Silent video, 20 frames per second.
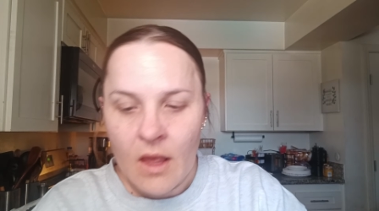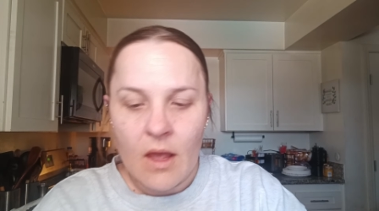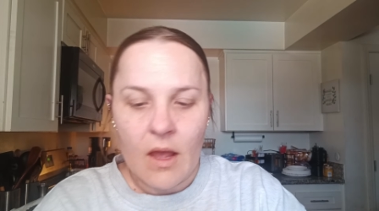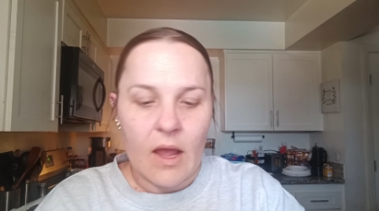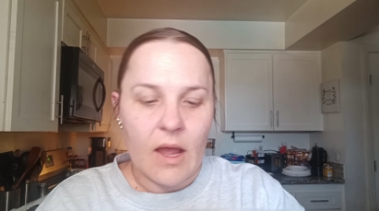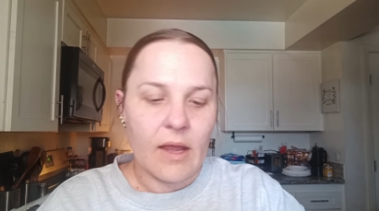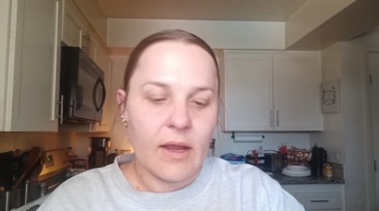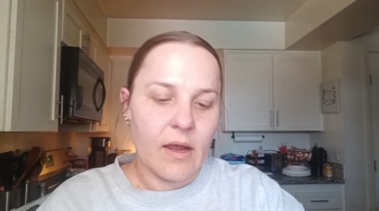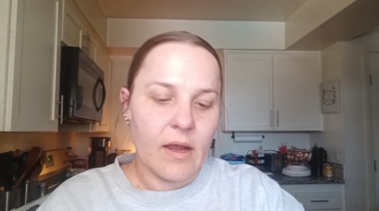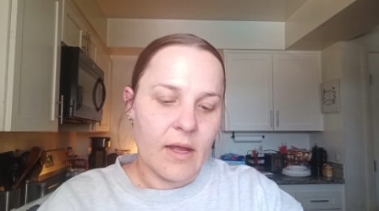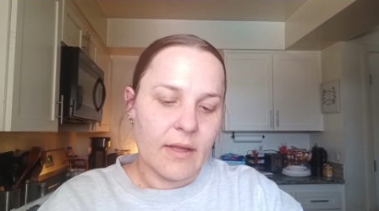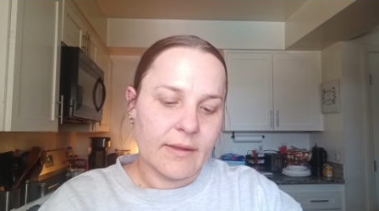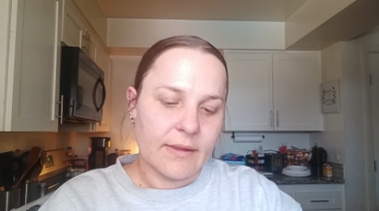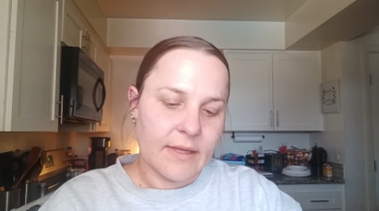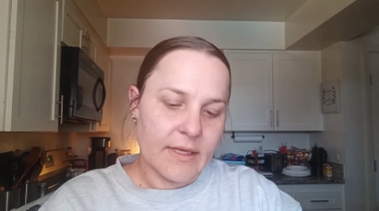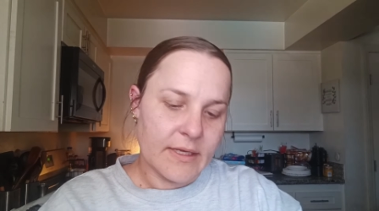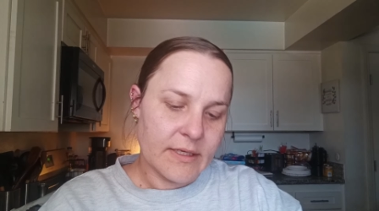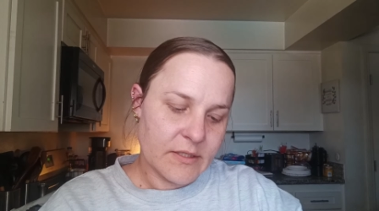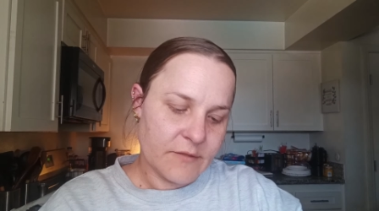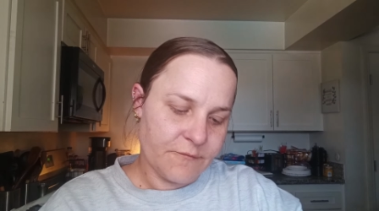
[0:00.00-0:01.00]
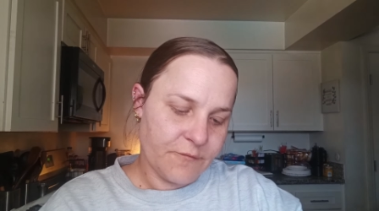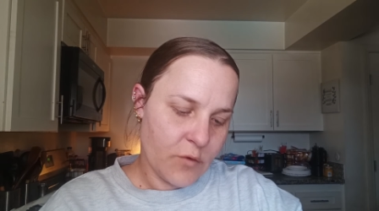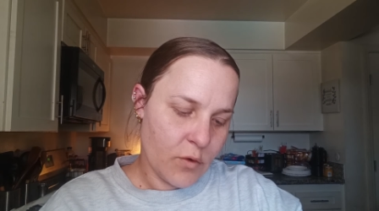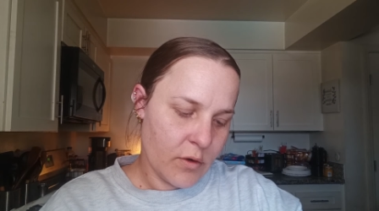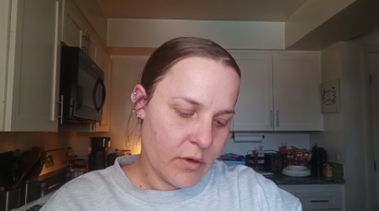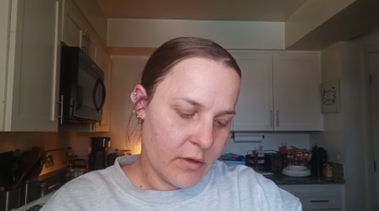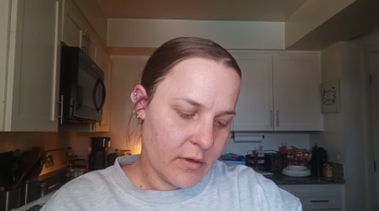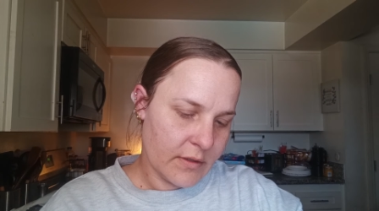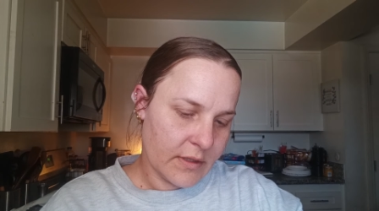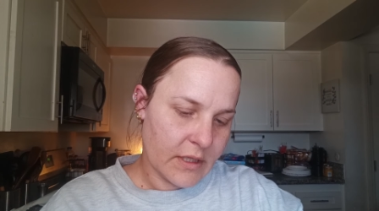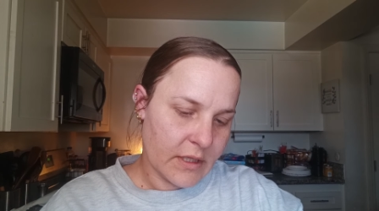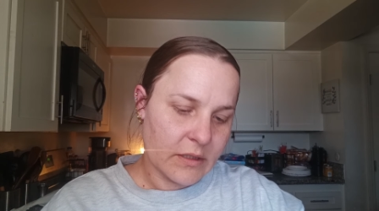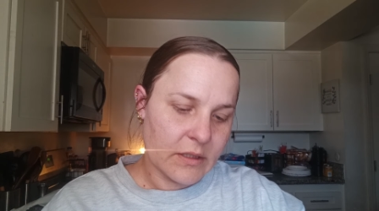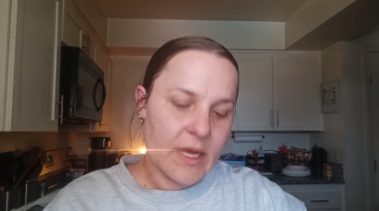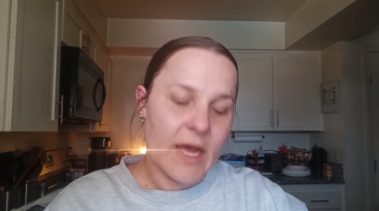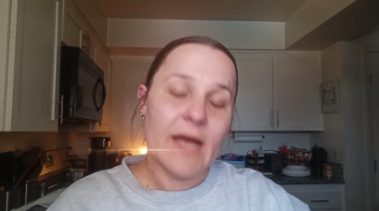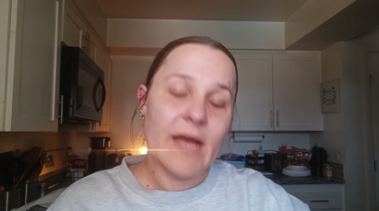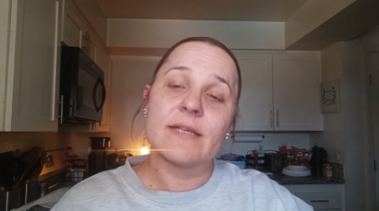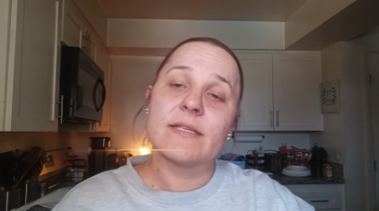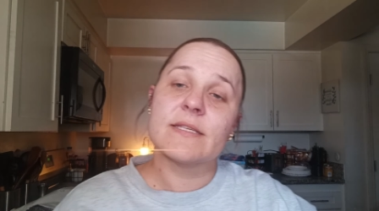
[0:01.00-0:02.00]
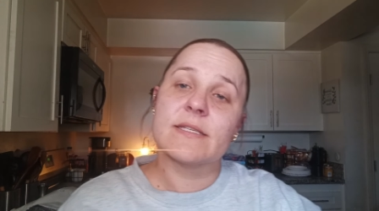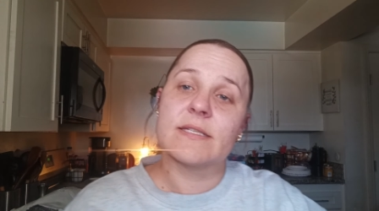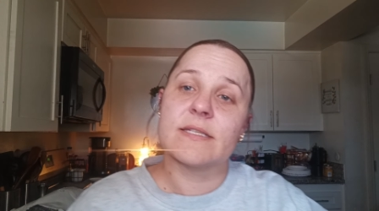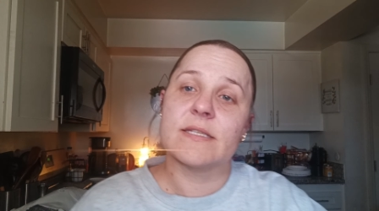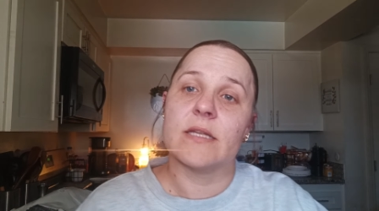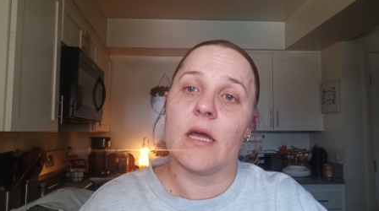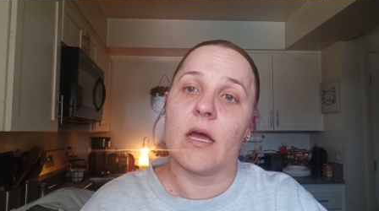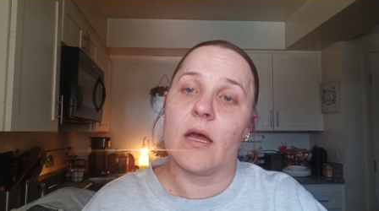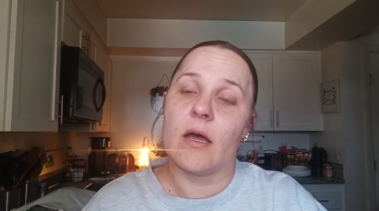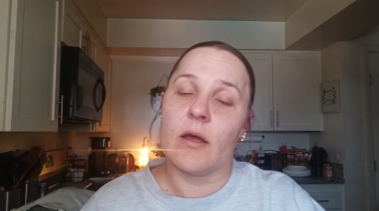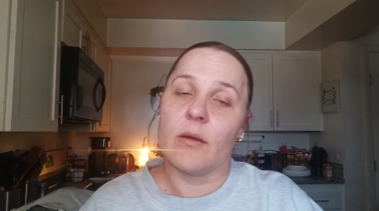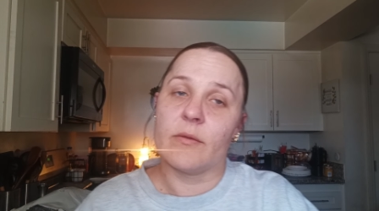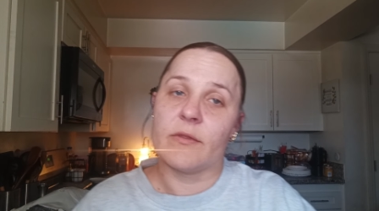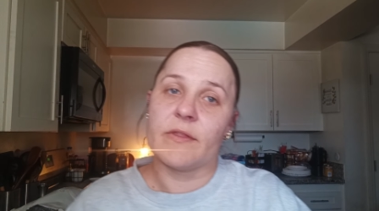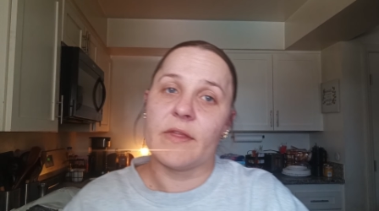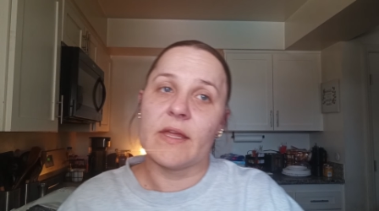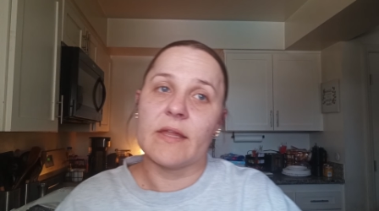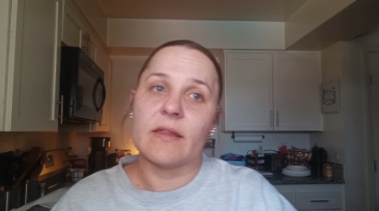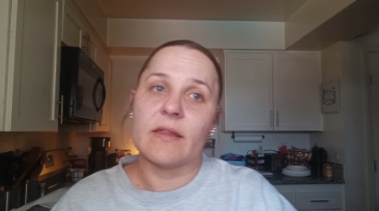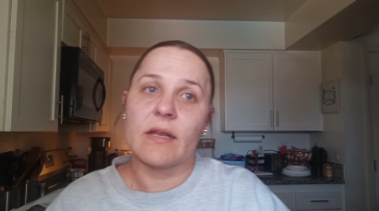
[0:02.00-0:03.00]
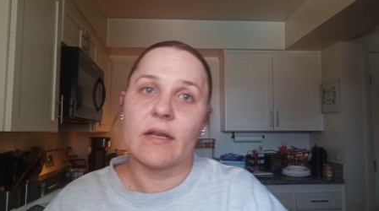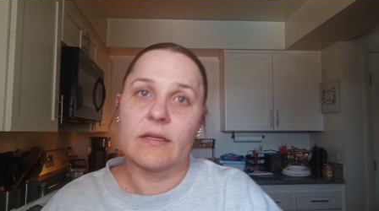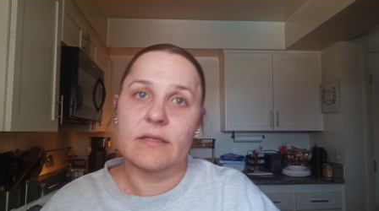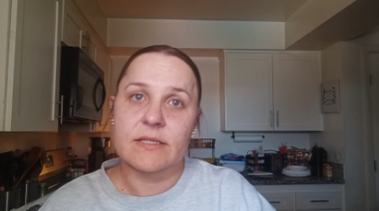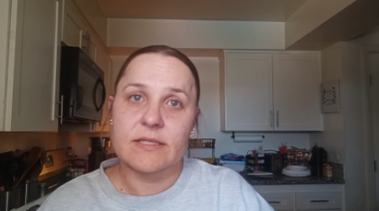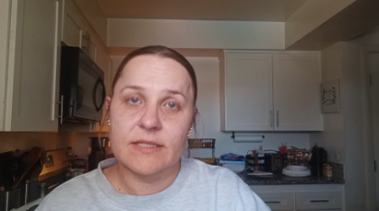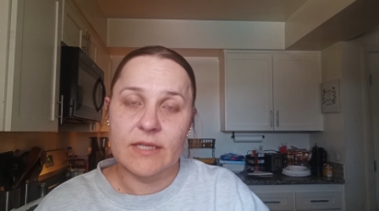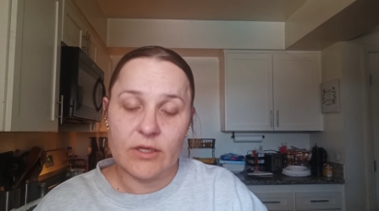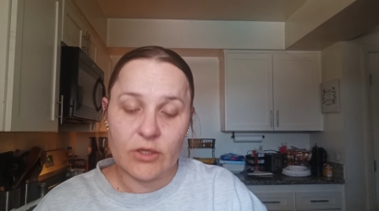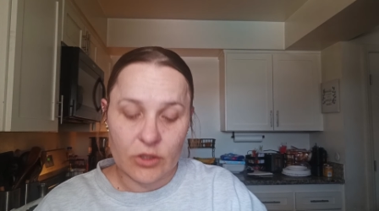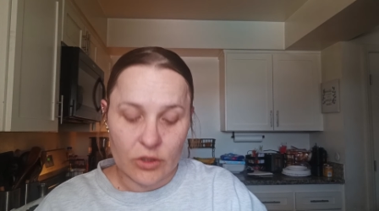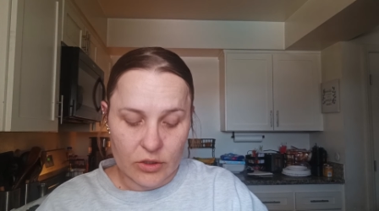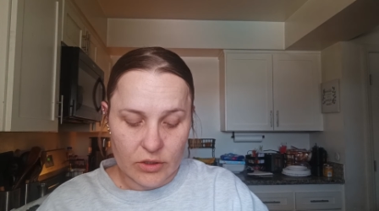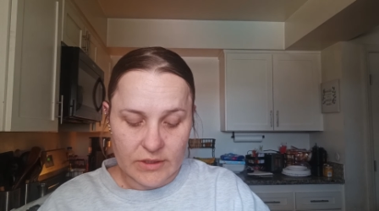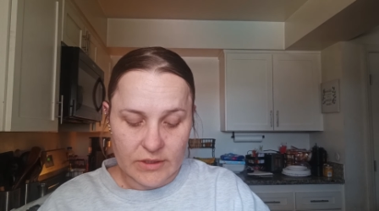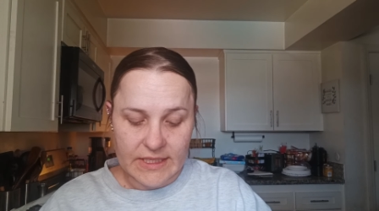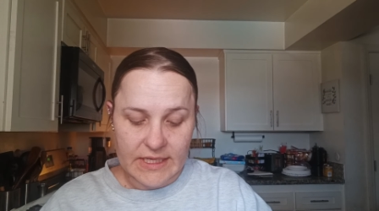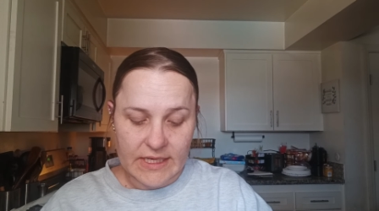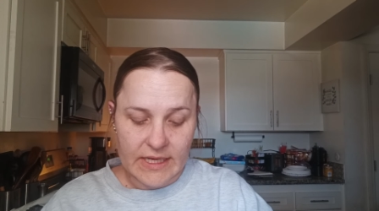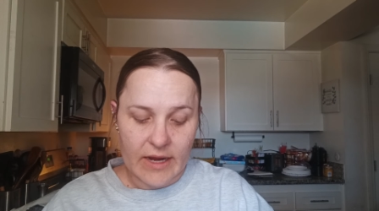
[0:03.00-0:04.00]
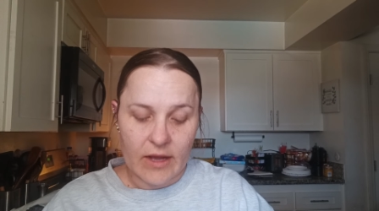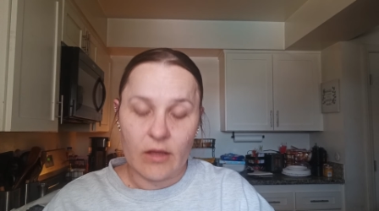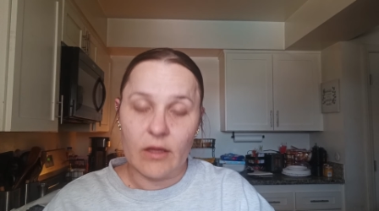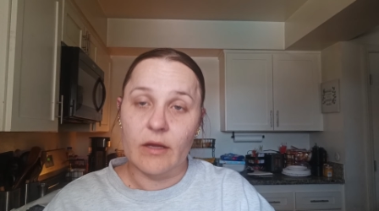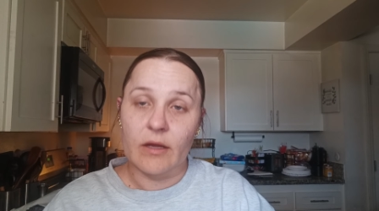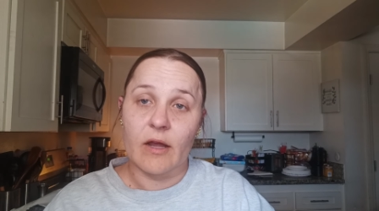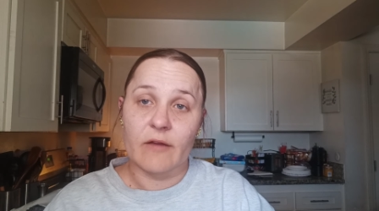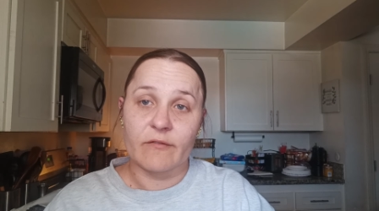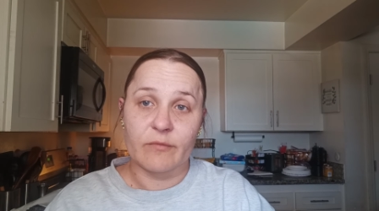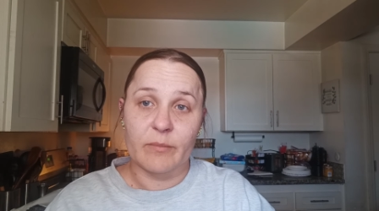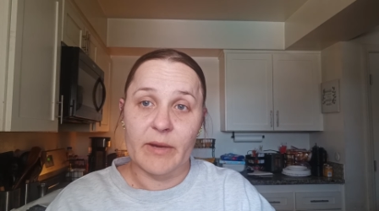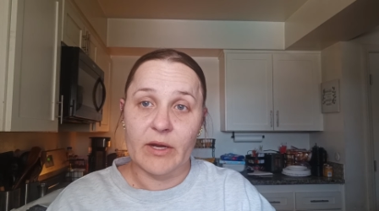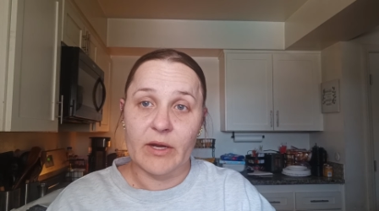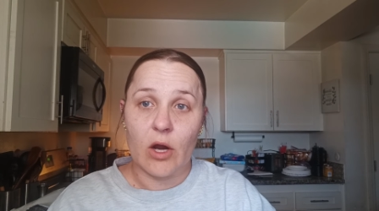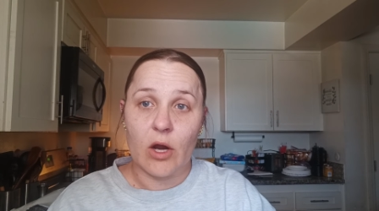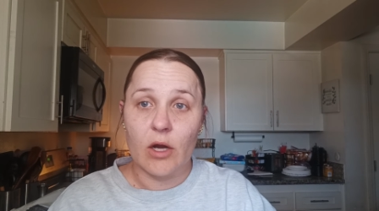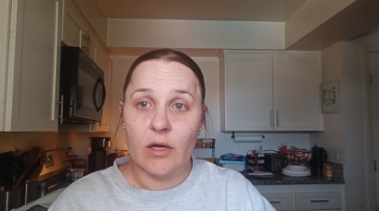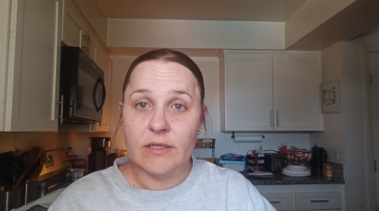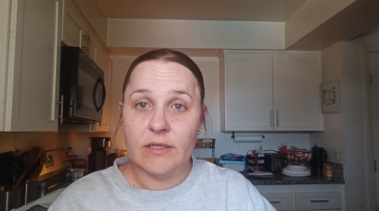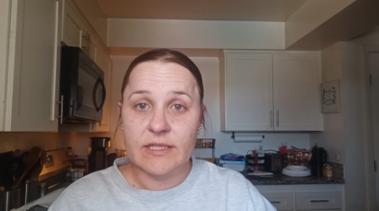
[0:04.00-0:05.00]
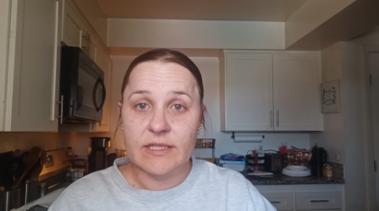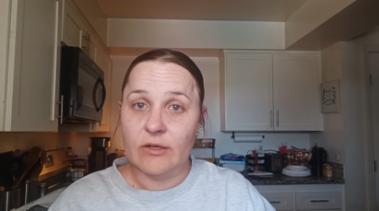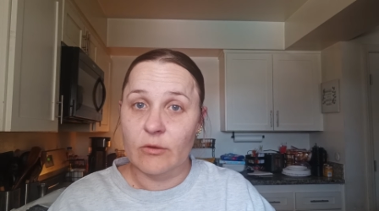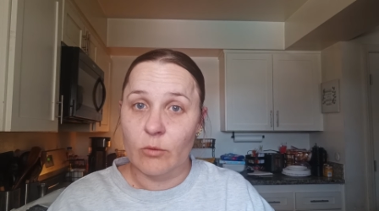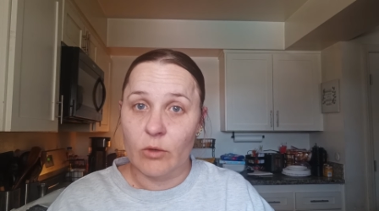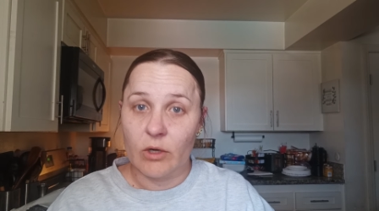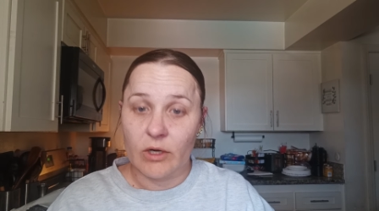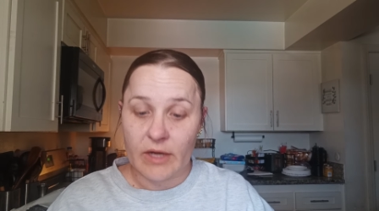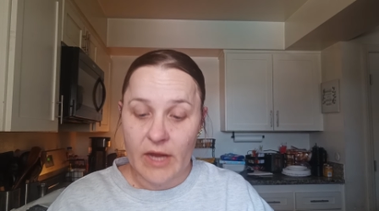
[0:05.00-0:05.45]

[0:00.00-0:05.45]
I got this for the last uh, thing that a sticker or decal I got for my car didn't work